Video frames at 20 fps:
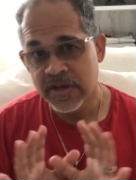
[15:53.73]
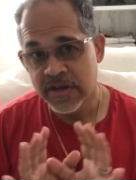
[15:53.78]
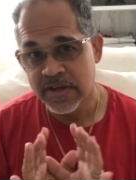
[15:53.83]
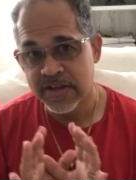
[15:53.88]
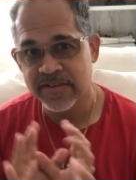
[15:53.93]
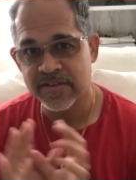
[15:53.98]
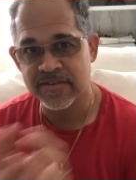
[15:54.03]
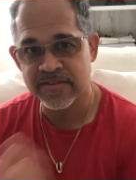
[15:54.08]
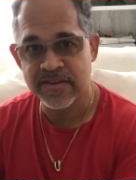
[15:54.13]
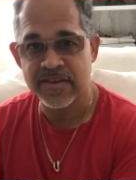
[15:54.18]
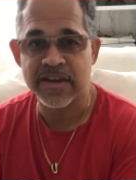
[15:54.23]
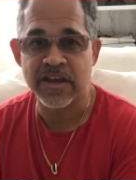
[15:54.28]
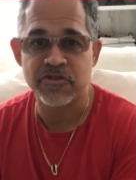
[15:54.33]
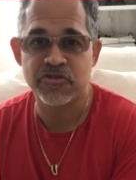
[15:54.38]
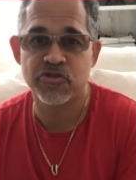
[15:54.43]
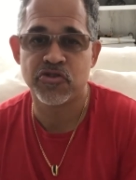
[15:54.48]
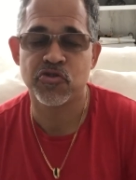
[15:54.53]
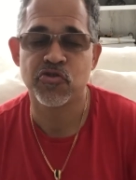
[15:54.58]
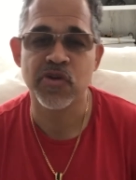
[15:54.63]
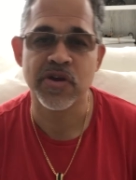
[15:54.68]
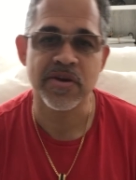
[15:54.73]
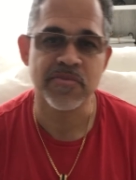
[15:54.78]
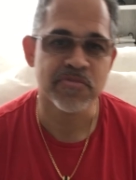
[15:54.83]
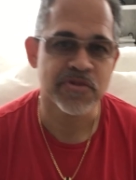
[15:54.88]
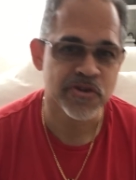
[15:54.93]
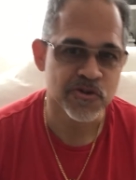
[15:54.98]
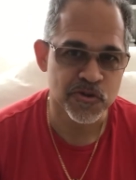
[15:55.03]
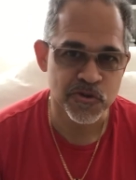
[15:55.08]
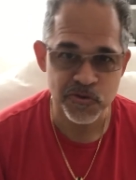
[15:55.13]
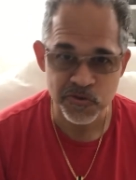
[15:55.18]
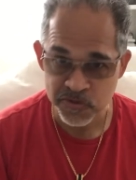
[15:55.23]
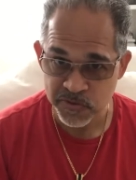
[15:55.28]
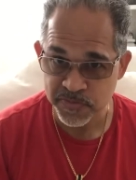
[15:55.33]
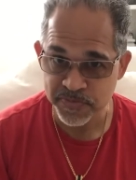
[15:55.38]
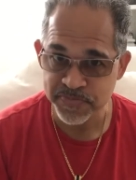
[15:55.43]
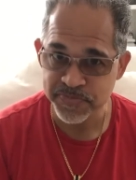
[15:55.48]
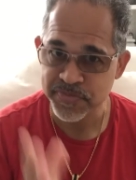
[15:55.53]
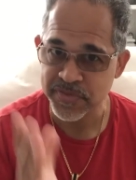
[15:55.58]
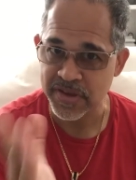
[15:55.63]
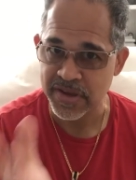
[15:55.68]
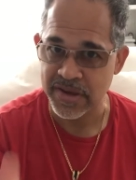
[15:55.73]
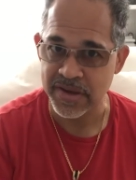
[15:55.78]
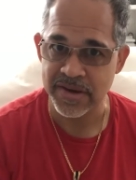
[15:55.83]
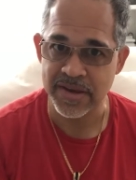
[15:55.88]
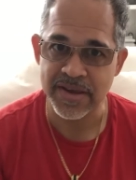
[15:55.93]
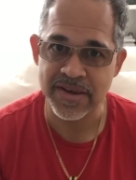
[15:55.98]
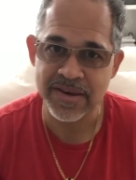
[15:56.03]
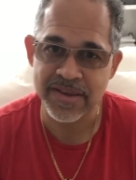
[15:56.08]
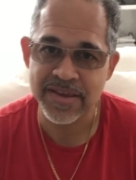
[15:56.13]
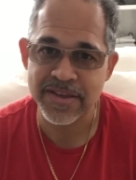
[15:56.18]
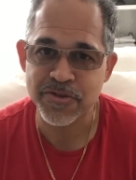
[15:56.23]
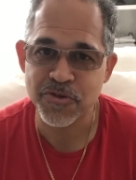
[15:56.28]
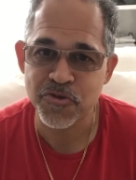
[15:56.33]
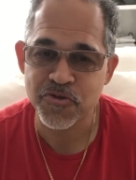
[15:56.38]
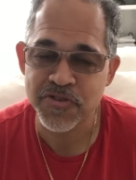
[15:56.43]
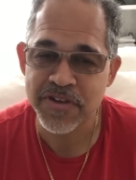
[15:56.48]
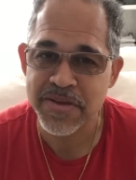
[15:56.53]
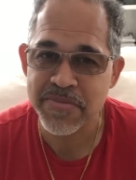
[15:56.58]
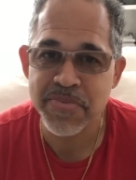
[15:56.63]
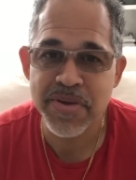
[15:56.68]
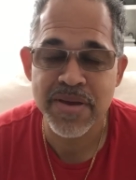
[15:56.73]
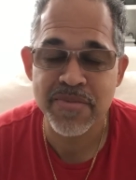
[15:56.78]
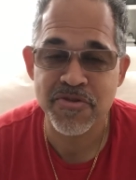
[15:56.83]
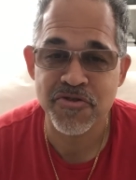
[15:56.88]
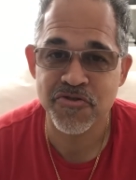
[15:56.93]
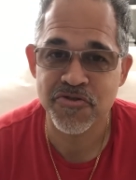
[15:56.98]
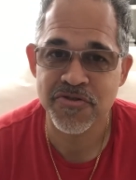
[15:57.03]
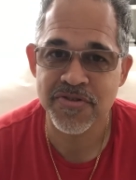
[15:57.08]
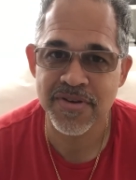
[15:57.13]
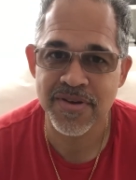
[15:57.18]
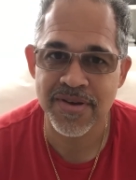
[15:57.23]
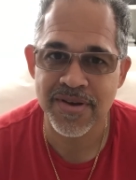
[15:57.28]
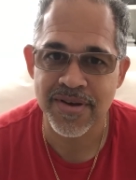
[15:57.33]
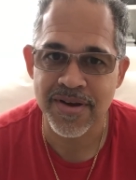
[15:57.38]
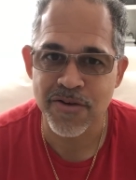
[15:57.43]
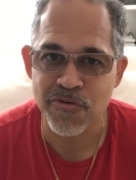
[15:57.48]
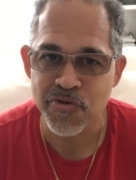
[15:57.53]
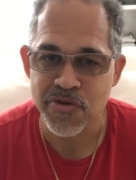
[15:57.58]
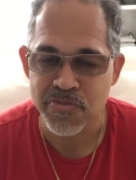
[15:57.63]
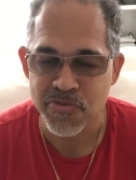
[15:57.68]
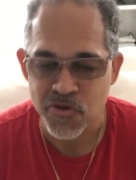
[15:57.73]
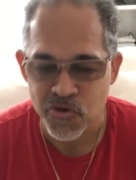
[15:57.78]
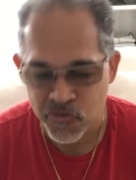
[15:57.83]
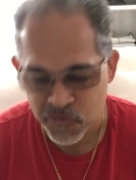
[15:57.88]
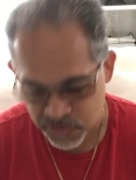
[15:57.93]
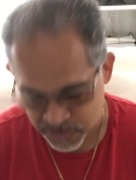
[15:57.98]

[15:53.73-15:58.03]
to send out to the credit bureaus and get those late payments removed.